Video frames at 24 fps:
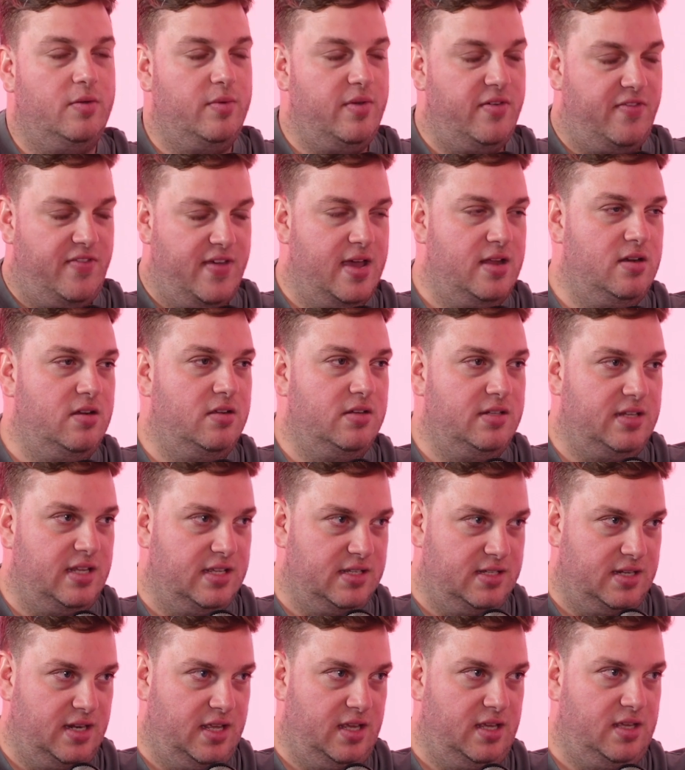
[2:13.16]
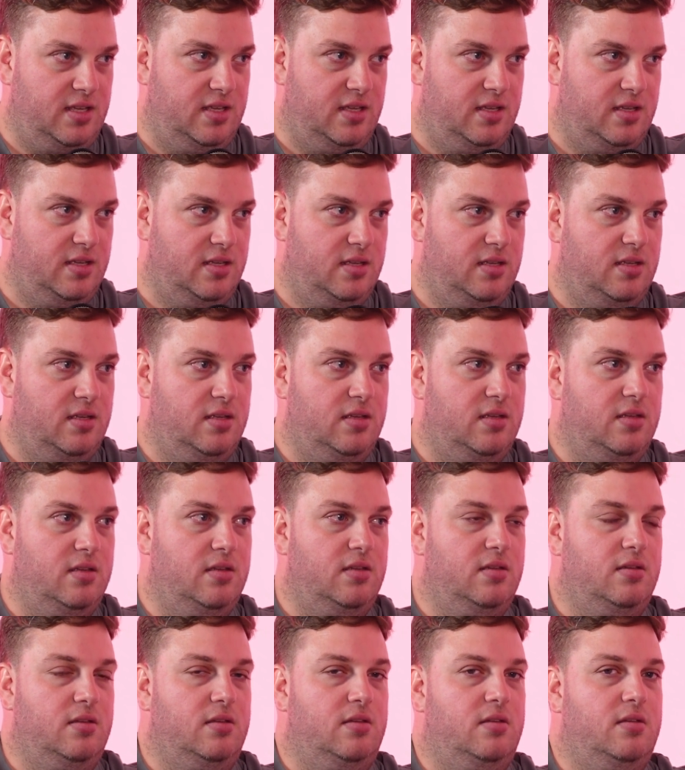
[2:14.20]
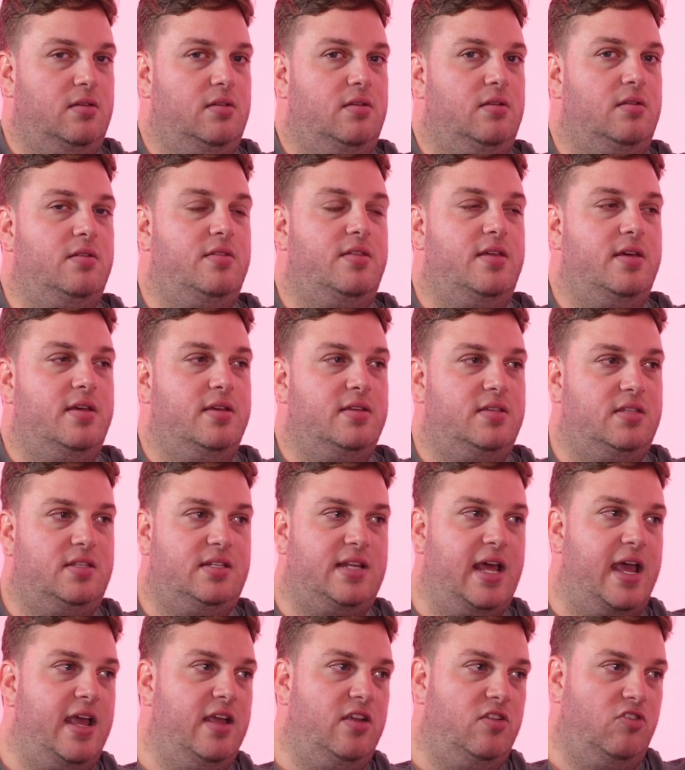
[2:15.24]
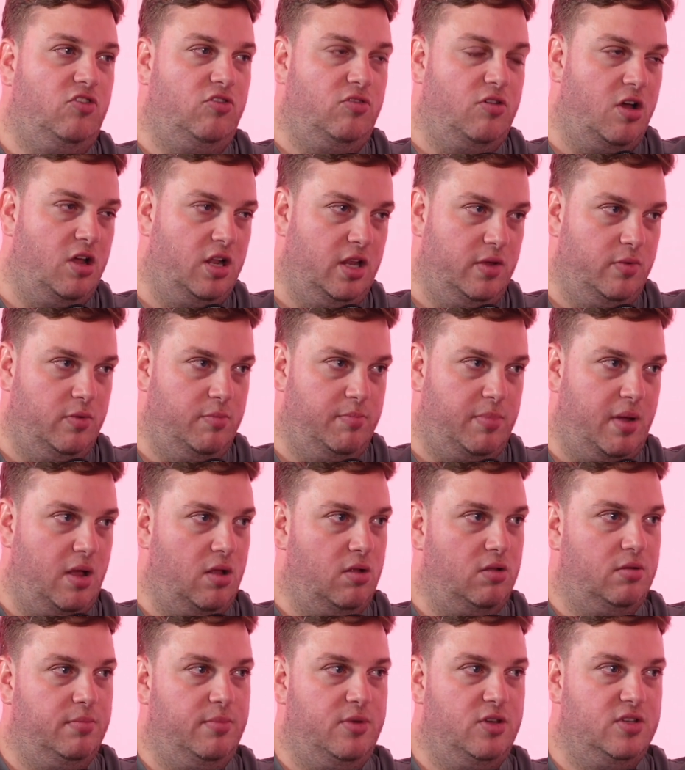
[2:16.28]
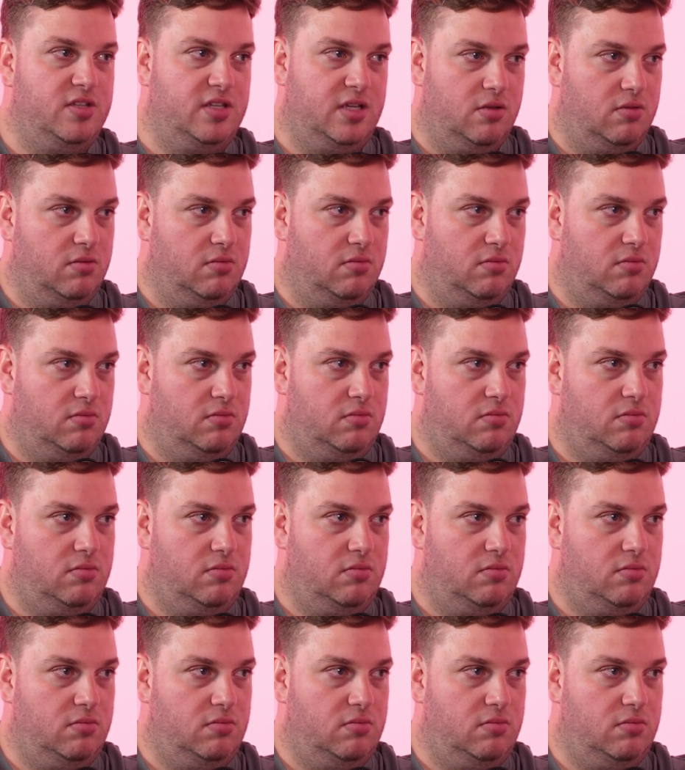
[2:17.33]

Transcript: we found on Disney the stage Hollywood Bowl musical